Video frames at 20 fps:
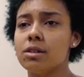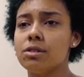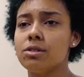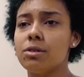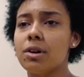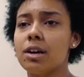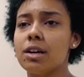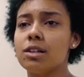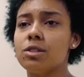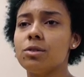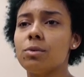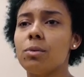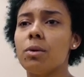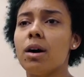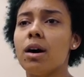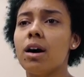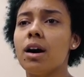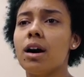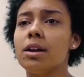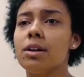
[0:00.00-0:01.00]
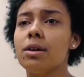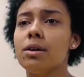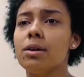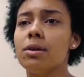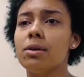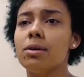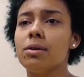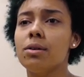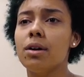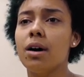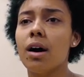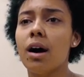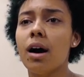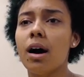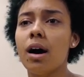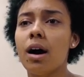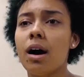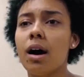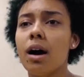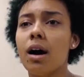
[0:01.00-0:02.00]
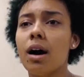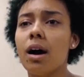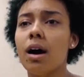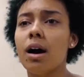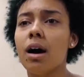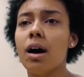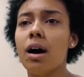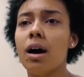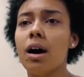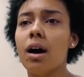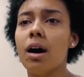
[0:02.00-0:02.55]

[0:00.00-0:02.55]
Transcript: Trust what you know.